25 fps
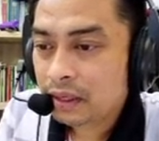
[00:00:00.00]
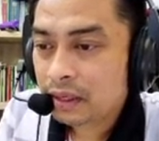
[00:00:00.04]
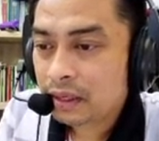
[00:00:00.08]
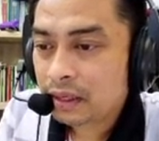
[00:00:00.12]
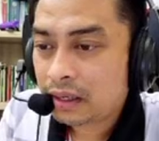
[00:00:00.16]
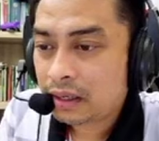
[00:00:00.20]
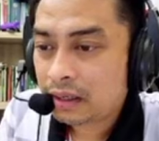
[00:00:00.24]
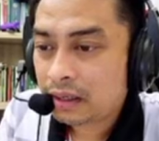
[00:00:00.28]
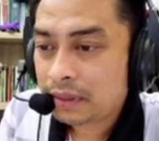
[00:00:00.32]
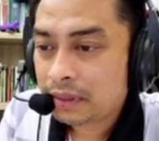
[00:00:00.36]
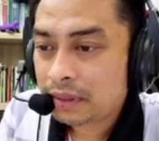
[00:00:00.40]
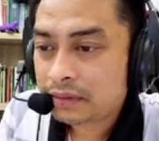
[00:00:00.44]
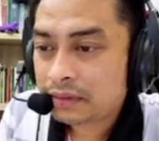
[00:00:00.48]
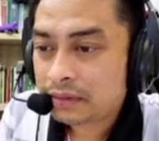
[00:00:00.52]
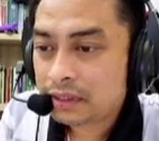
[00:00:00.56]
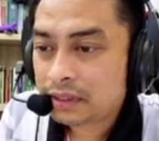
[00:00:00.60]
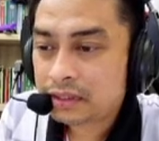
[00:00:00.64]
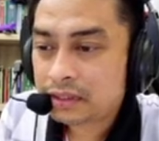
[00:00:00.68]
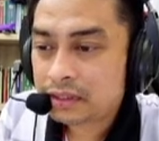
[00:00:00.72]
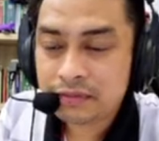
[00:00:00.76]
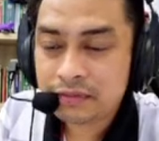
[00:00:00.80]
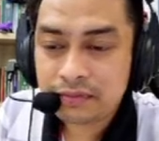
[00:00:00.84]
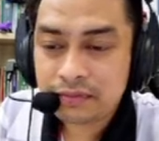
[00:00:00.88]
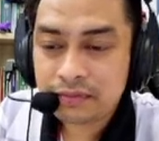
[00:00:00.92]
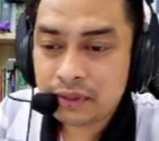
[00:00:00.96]

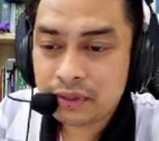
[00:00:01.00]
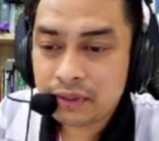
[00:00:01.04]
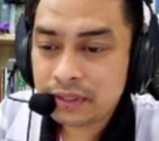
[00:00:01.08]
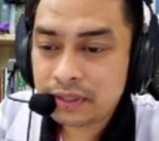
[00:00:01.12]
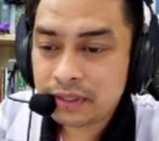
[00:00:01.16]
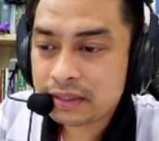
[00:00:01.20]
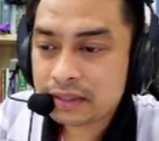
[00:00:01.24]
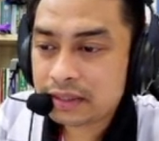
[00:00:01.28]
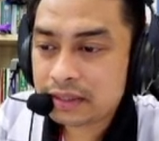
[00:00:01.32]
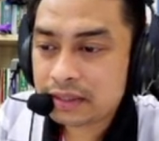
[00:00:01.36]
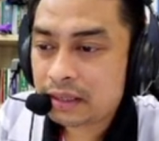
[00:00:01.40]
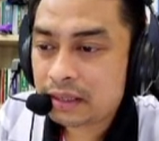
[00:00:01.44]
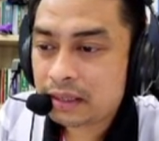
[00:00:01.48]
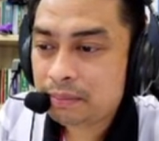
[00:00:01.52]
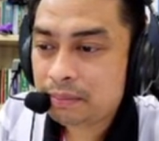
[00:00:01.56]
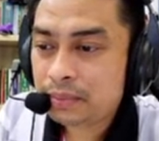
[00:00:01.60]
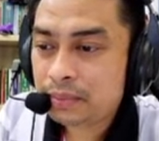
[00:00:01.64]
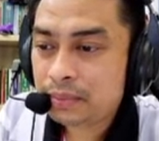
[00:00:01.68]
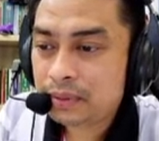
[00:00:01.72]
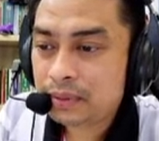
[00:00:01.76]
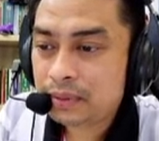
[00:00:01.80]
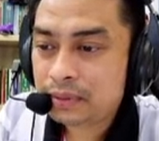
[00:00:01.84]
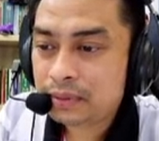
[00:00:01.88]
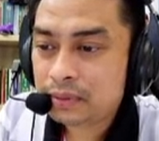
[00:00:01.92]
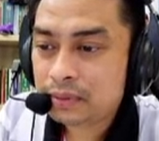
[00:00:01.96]
But 64
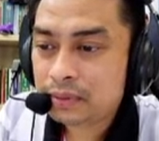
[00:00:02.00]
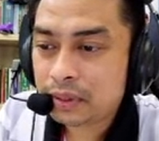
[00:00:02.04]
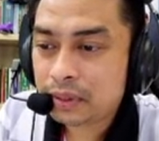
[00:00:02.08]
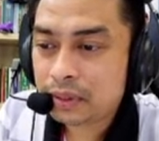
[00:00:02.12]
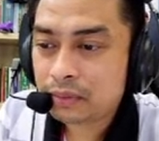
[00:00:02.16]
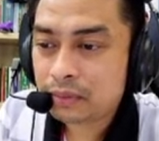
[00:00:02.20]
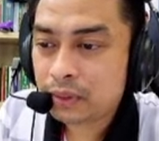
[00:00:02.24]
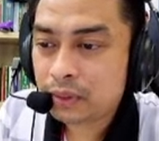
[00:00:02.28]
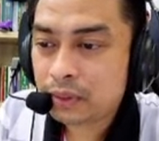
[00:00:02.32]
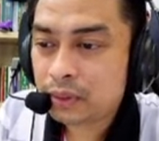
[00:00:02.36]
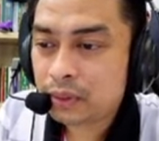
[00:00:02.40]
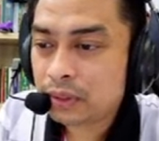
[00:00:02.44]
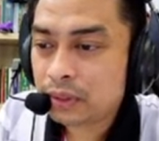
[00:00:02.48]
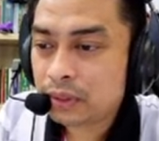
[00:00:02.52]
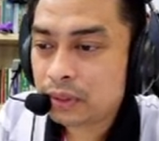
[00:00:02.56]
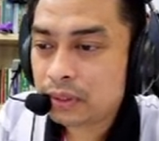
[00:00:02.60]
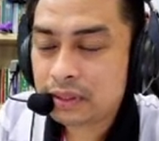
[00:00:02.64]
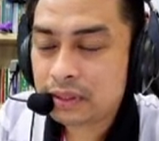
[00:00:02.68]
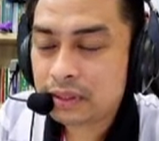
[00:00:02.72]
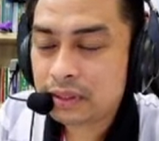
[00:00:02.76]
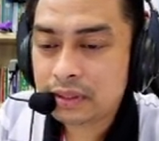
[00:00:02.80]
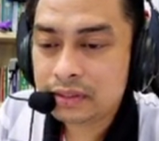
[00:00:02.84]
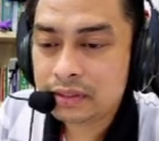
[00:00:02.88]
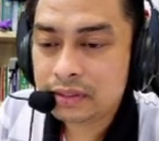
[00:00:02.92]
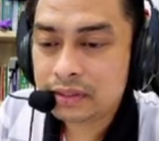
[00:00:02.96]
data per one
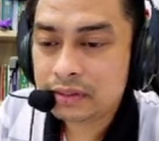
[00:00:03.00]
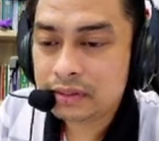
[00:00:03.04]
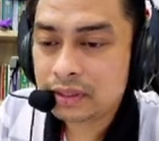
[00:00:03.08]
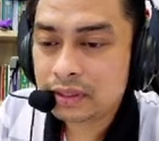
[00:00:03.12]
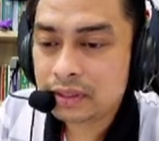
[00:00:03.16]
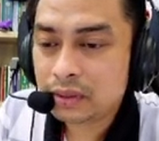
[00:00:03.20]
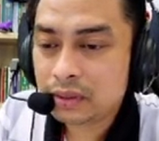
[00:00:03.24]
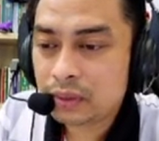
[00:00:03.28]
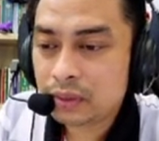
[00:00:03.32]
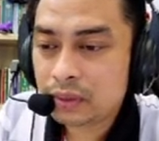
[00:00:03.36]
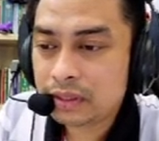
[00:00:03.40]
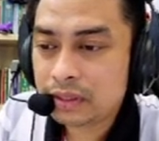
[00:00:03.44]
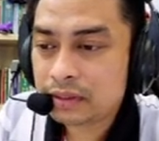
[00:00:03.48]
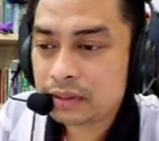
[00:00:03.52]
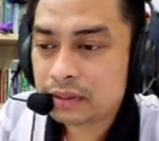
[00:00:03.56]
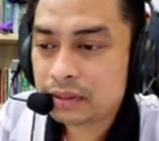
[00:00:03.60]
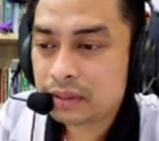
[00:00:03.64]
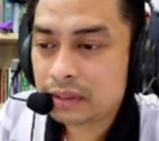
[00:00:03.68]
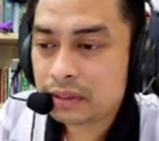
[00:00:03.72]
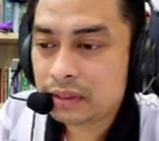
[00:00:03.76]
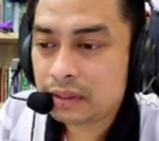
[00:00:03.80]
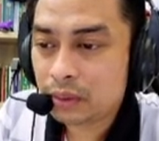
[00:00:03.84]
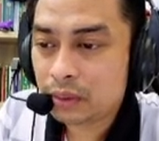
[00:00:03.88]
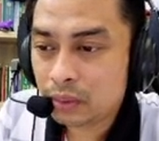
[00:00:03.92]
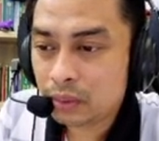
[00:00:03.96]
window, I think is
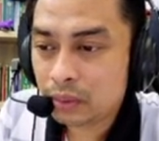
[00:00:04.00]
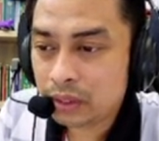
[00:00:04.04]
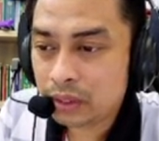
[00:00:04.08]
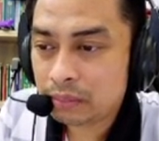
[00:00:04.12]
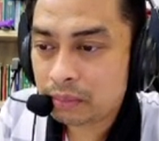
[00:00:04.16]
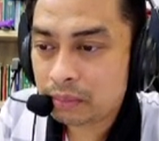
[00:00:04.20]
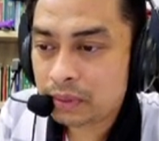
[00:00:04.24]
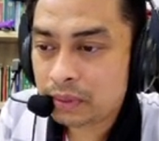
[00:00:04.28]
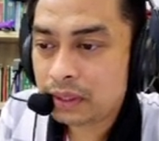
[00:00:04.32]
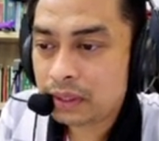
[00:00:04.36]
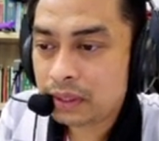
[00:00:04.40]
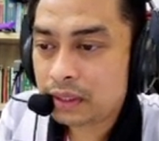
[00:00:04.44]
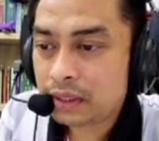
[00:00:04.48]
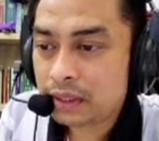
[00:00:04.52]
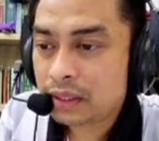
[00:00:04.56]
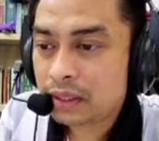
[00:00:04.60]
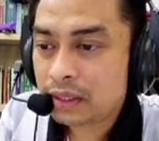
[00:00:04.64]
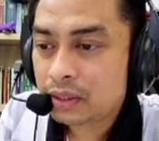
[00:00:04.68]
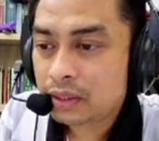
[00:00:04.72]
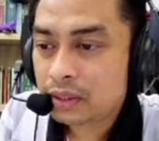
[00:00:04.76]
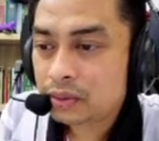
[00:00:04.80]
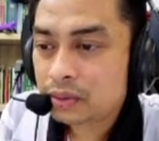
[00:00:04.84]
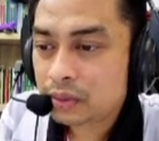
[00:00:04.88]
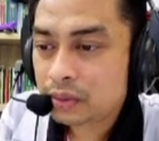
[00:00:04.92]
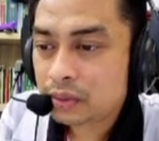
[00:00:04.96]
quite a low
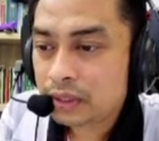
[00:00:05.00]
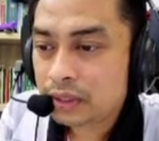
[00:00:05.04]
number.